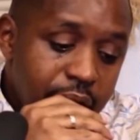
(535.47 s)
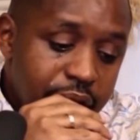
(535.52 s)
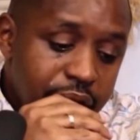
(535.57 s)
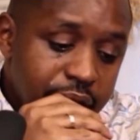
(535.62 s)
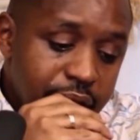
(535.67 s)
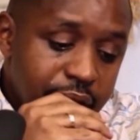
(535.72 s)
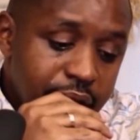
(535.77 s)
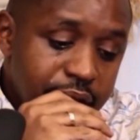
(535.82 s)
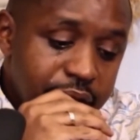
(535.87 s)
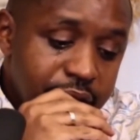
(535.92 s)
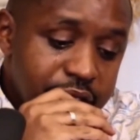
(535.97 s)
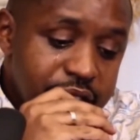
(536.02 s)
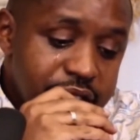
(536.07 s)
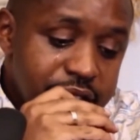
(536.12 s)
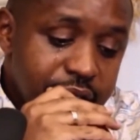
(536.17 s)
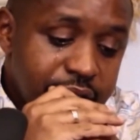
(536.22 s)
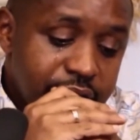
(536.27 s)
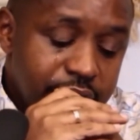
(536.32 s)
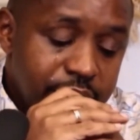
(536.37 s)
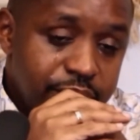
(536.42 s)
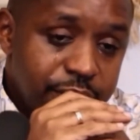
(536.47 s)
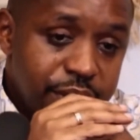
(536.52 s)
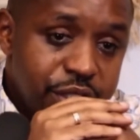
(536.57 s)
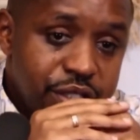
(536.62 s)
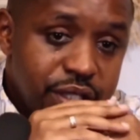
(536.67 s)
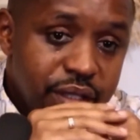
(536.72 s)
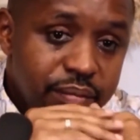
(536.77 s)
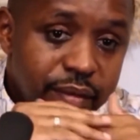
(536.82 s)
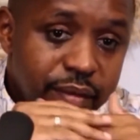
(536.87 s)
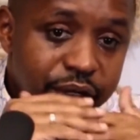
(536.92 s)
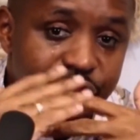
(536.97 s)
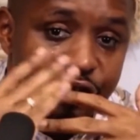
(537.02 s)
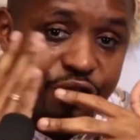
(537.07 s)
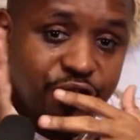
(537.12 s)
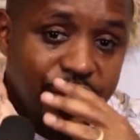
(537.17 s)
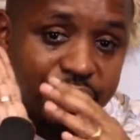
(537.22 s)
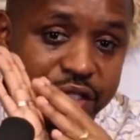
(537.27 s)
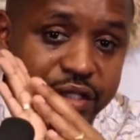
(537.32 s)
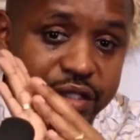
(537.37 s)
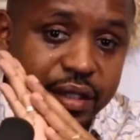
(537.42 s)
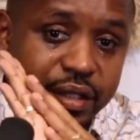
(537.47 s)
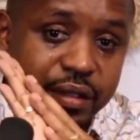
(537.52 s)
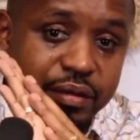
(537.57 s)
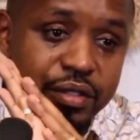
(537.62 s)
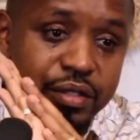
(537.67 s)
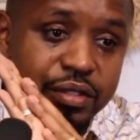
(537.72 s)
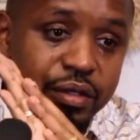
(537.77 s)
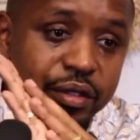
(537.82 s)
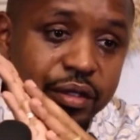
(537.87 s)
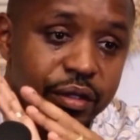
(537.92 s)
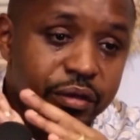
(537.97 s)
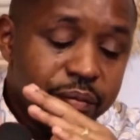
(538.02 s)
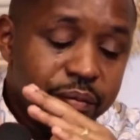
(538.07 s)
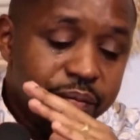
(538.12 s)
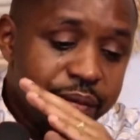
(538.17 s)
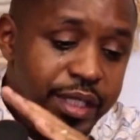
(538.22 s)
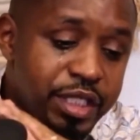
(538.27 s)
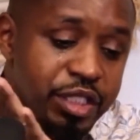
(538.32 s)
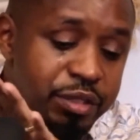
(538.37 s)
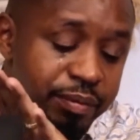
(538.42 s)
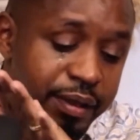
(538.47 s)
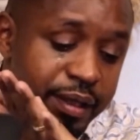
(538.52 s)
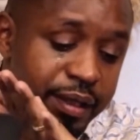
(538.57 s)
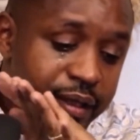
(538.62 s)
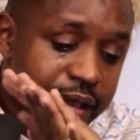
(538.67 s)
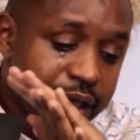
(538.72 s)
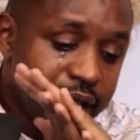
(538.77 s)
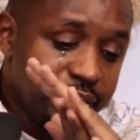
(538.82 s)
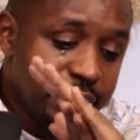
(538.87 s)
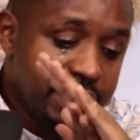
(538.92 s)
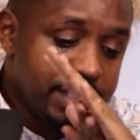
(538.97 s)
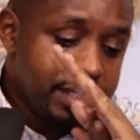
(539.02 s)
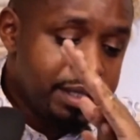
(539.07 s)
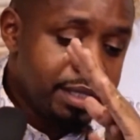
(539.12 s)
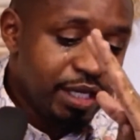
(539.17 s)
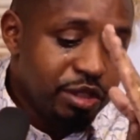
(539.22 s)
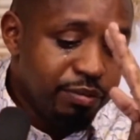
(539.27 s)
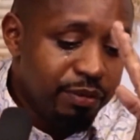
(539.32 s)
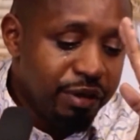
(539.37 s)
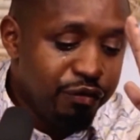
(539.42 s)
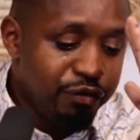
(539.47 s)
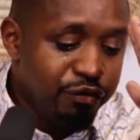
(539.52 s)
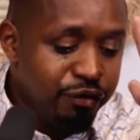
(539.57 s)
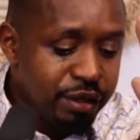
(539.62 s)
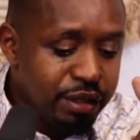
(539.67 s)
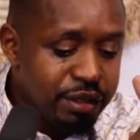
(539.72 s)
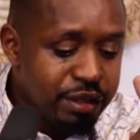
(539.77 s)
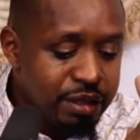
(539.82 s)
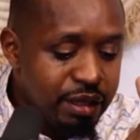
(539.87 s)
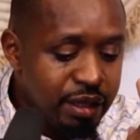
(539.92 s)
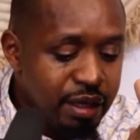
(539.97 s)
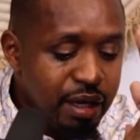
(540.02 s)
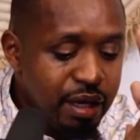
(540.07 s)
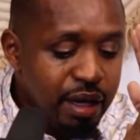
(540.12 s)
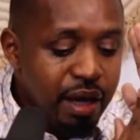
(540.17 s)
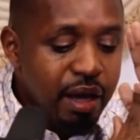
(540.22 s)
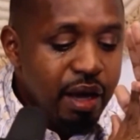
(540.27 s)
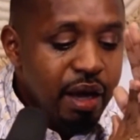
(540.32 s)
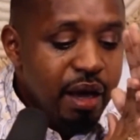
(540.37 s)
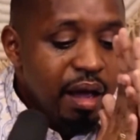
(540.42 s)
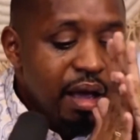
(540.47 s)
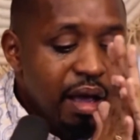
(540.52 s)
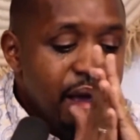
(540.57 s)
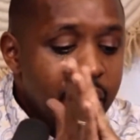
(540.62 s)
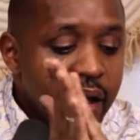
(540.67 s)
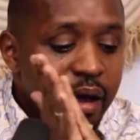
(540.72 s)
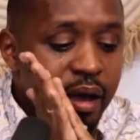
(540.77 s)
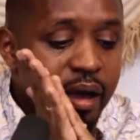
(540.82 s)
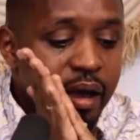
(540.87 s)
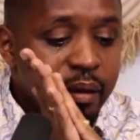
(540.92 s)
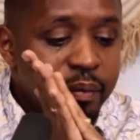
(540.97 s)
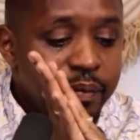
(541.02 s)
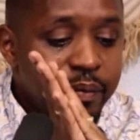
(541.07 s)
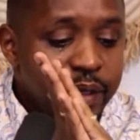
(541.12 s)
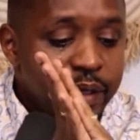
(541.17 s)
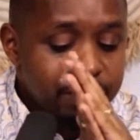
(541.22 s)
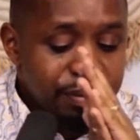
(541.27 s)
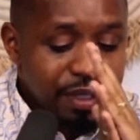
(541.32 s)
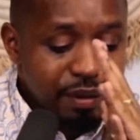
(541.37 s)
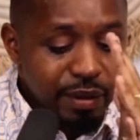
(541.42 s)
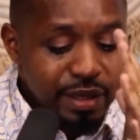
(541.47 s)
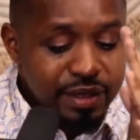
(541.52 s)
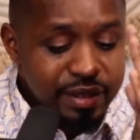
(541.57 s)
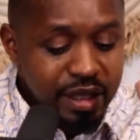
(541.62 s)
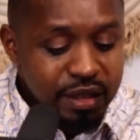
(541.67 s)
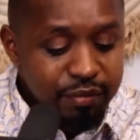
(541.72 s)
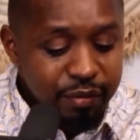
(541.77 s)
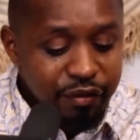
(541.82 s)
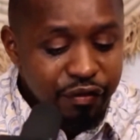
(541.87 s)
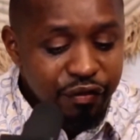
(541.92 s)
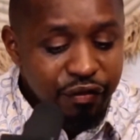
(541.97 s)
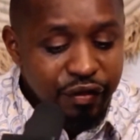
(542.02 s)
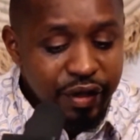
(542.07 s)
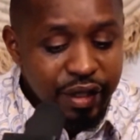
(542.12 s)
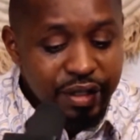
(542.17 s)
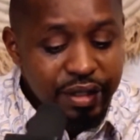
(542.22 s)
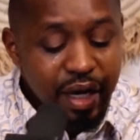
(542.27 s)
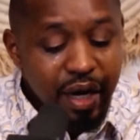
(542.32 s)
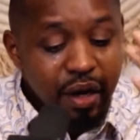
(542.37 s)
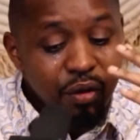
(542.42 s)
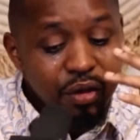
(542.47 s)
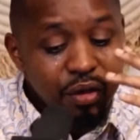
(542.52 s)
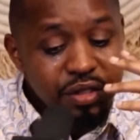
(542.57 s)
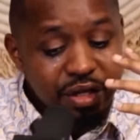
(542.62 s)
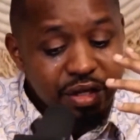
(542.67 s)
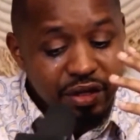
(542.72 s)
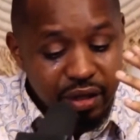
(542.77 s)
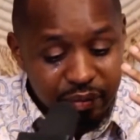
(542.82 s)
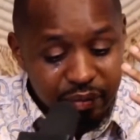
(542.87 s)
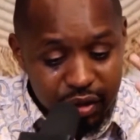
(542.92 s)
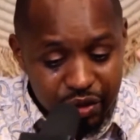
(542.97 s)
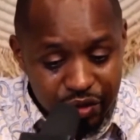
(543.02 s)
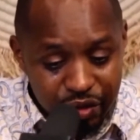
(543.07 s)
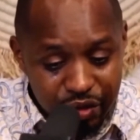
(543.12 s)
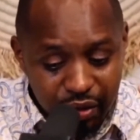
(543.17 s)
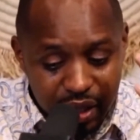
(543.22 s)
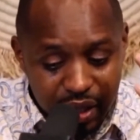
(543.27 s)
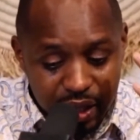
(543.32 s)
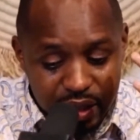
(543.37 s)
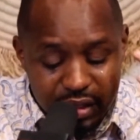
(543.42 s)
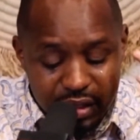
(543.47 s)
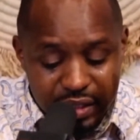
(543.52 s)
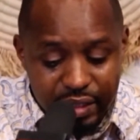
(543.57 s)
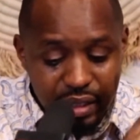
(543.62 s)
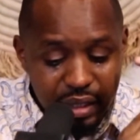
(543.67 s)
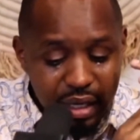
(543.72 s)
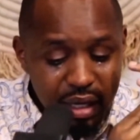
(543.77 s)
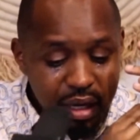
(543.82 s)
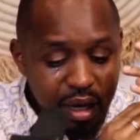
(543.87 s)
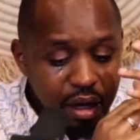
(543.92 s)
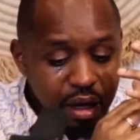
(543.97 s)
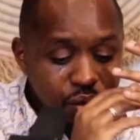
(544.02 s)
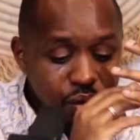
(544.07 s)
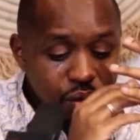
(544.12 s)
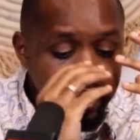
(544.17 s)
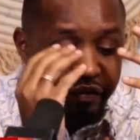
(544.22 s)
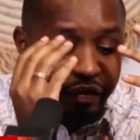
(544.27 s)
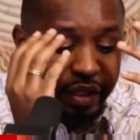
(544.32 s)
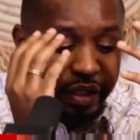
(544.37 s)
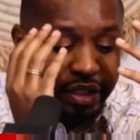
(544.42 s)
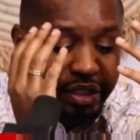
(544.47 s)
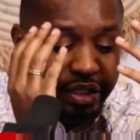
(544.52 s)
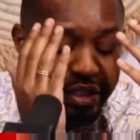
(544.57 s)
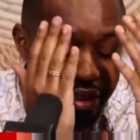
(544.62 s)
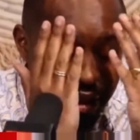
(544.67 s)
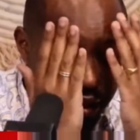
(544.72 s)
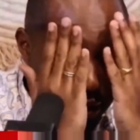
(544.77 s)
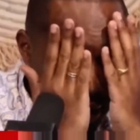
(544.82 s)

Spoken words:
And then they started beating my feet. So they would beat me and massage my feet. Beat me and massage my feet. I was screaming so hard, I couldn't even,